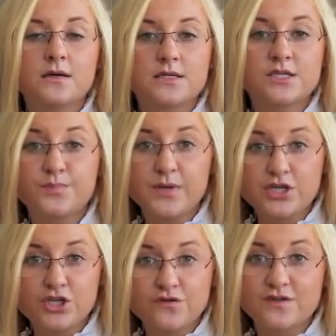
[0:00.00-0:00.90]

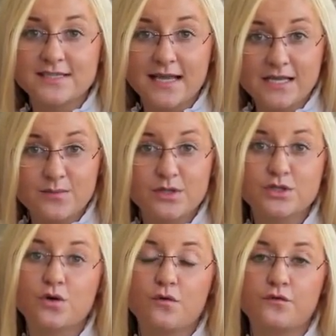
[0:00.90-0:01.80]
speech and the
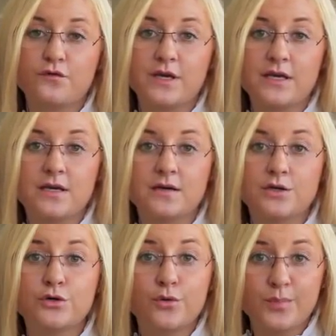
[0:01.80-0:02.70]
statements of the
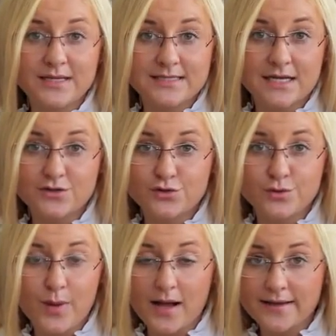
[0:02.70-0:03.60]
European
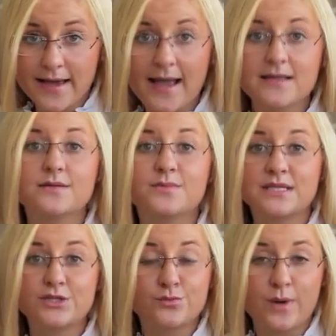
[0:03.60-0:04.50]
Central Bank head,
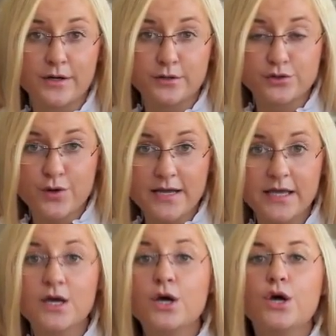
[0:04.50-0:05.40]
Mr. Mario
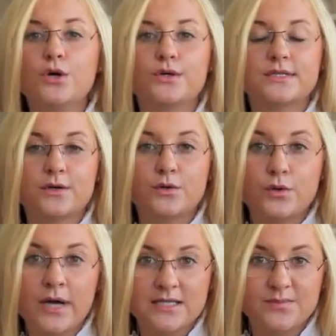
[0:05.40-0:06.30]
Draghi,
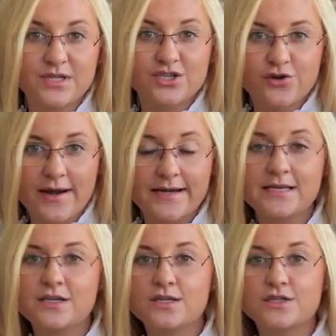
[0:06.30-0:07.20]
who has been
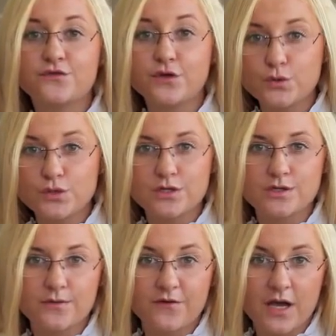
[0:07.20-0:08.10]
sharing his views
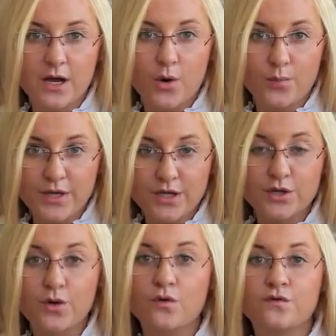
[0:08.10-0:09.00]
and the
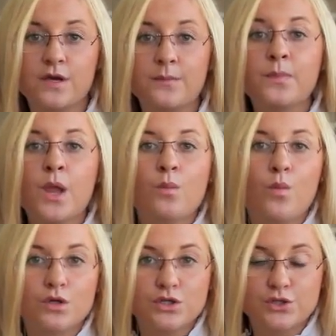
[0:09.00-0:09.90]
opinion on the
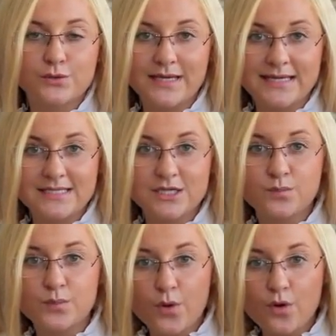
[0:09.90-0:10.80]
monetary easing
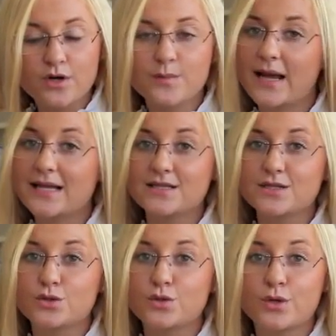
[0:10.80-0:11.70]
program
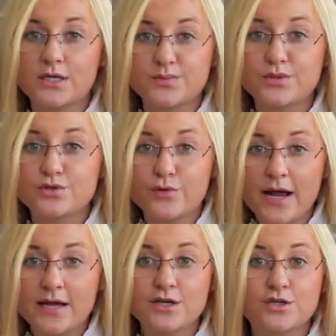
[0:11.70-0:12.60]
and who has been
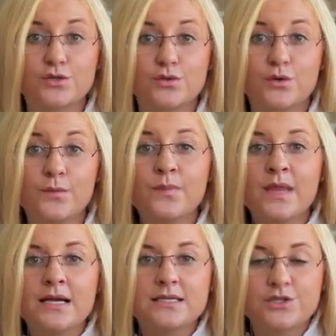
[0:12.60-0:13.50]
trying to
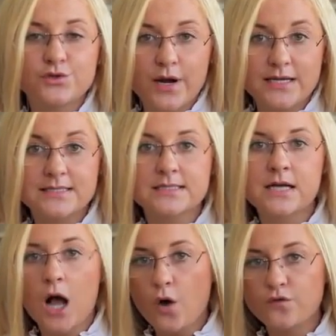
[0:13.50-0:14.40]
stress
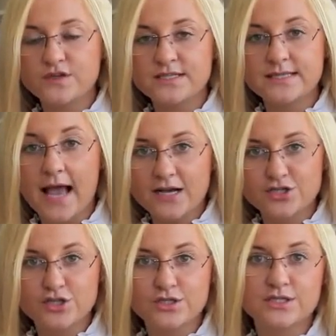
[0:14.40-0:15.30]
how these
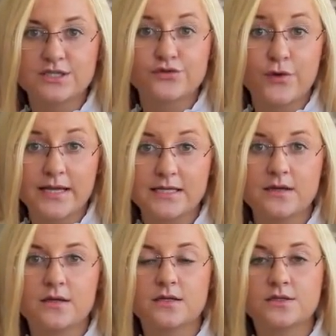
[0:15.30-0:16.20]
actions
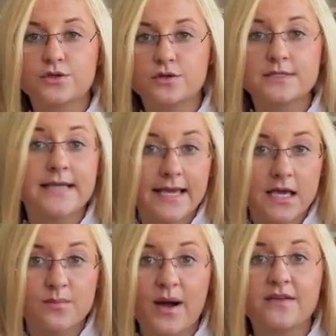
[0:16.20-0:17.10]
trading
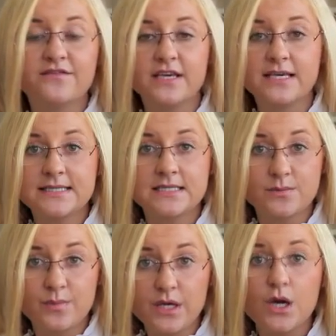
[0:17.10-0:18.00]
taken by the
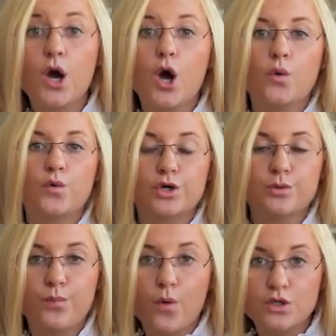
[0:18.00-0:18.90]
ECB were
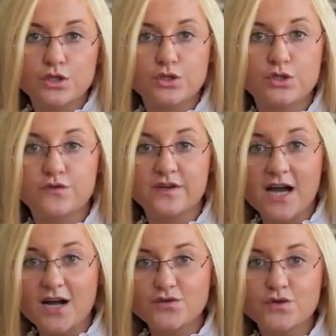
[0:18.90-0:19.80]
important to the
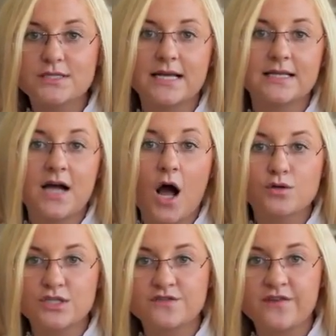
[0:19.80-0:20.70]
countries and how
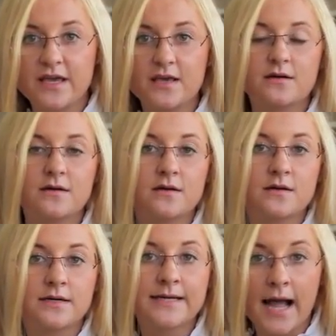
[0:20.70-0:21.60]
did they
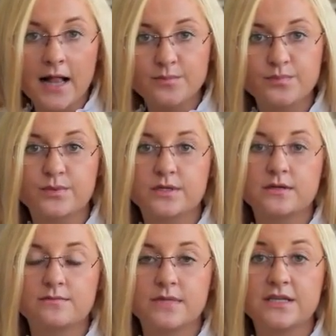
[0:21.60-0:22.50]
help
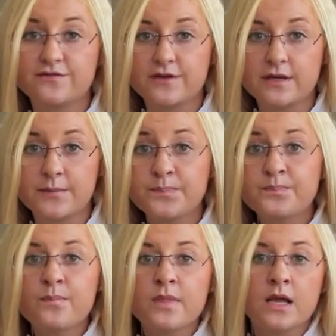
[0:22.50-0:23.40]
in the
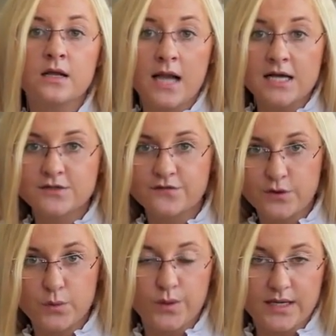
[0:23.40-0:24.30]
last
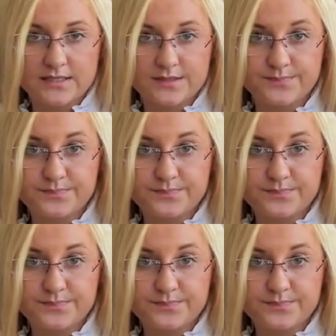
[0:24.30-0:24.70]
few weeks.